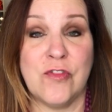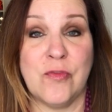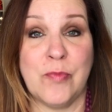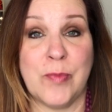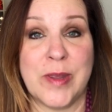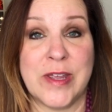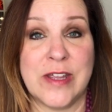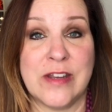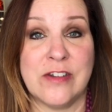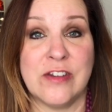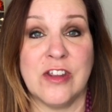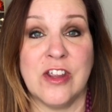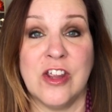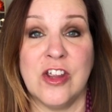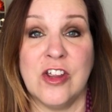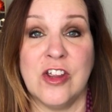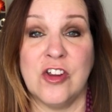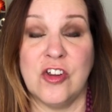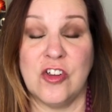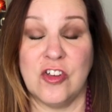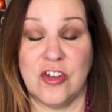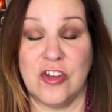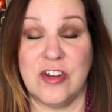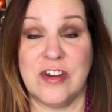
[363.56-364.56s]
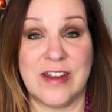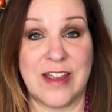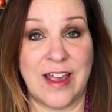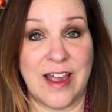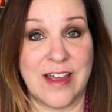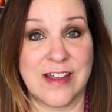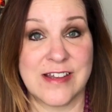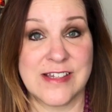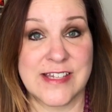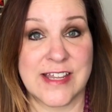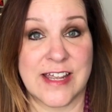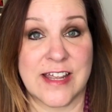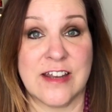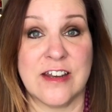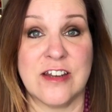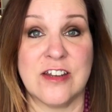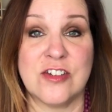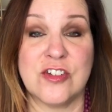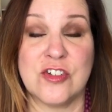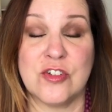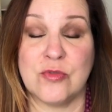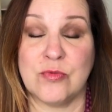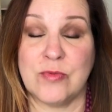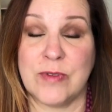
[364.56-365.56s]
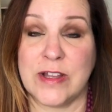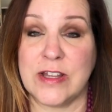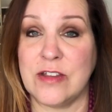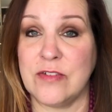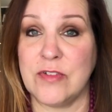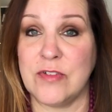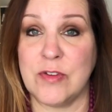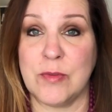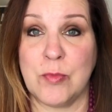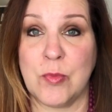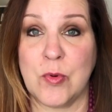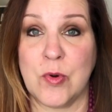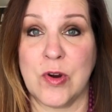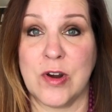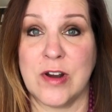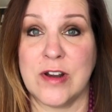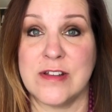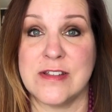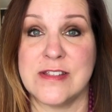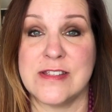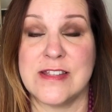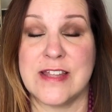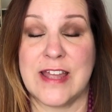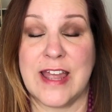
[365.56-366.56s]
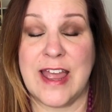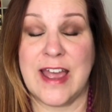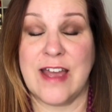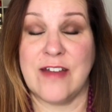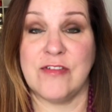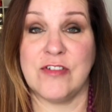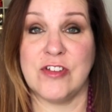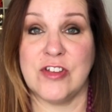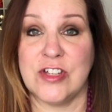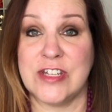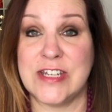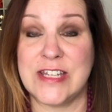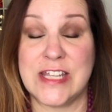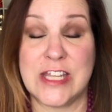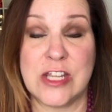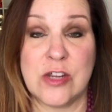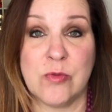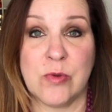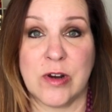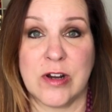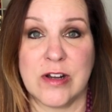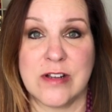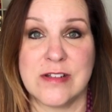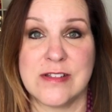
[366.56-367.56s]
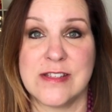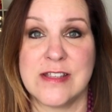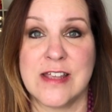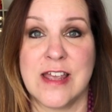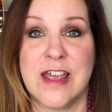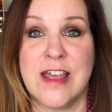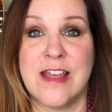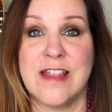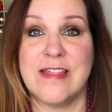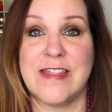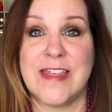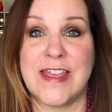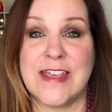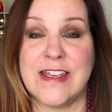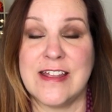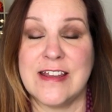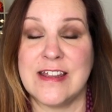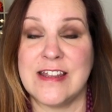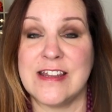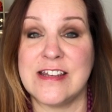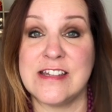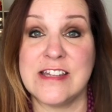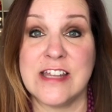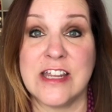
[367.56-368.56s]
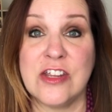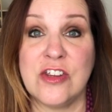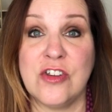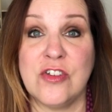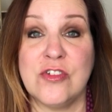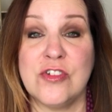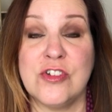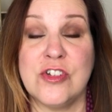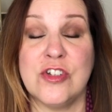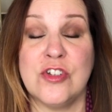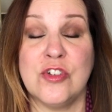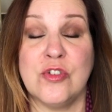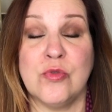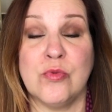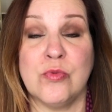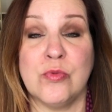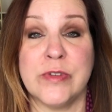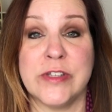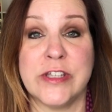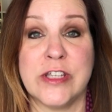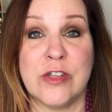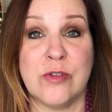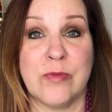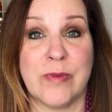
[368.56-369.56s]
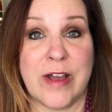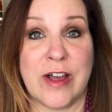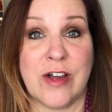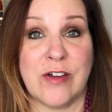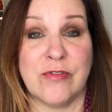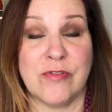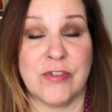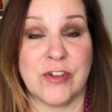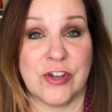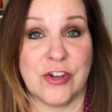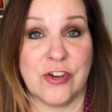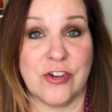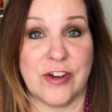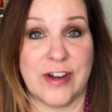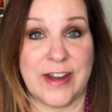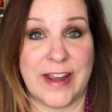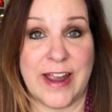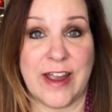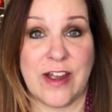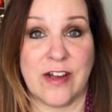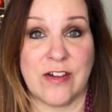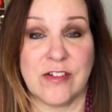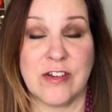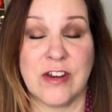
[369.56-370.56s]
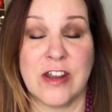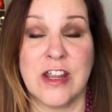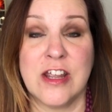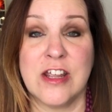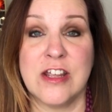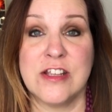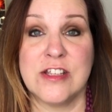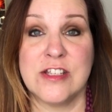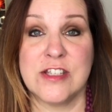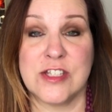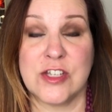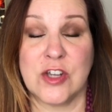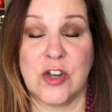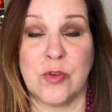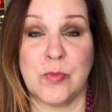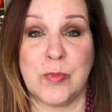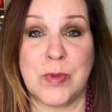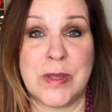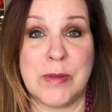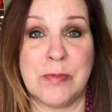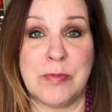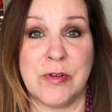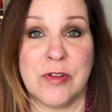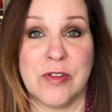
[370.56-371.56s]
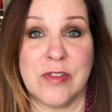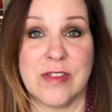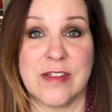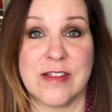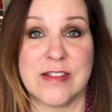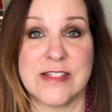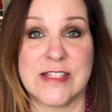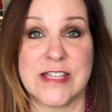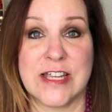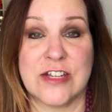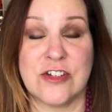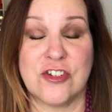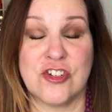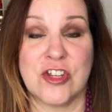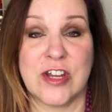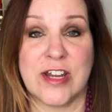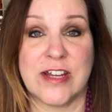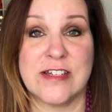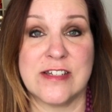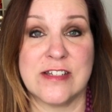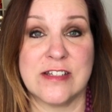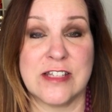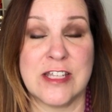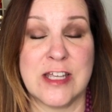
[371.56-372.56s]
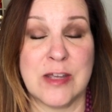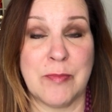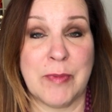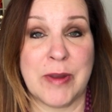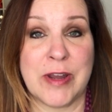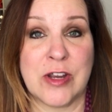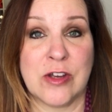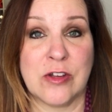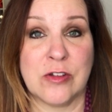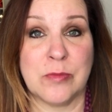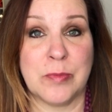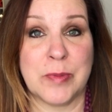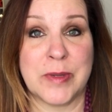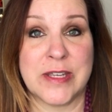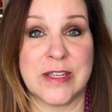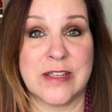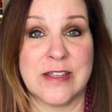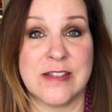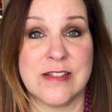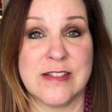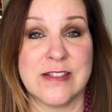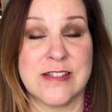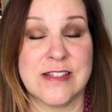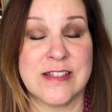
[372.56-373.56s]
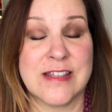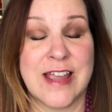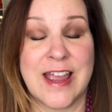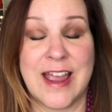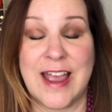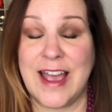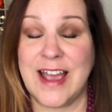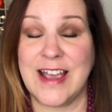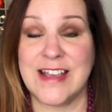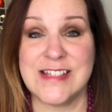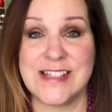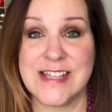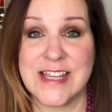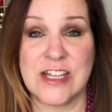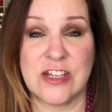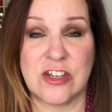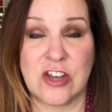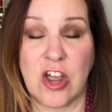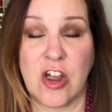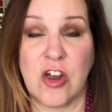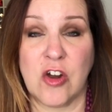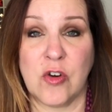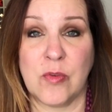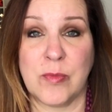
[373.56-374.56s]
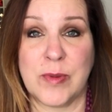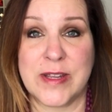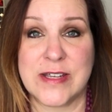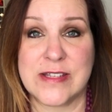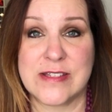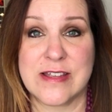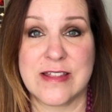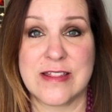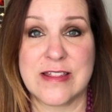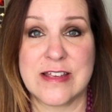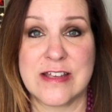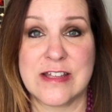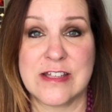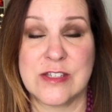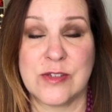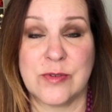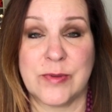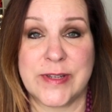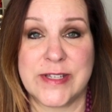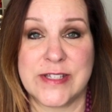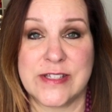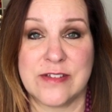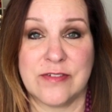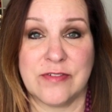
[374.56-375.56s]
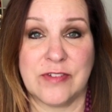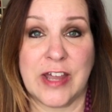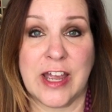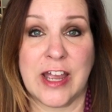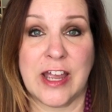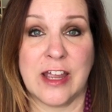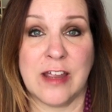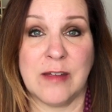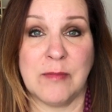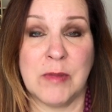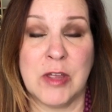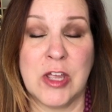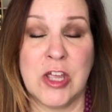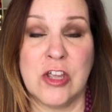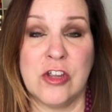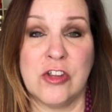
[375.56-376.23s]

you've pinned good content to relevant boards that have good keywords, they can continue to do really well for your account. So people that say, should I delete my old pins? I say no, because I think it's a waste of time.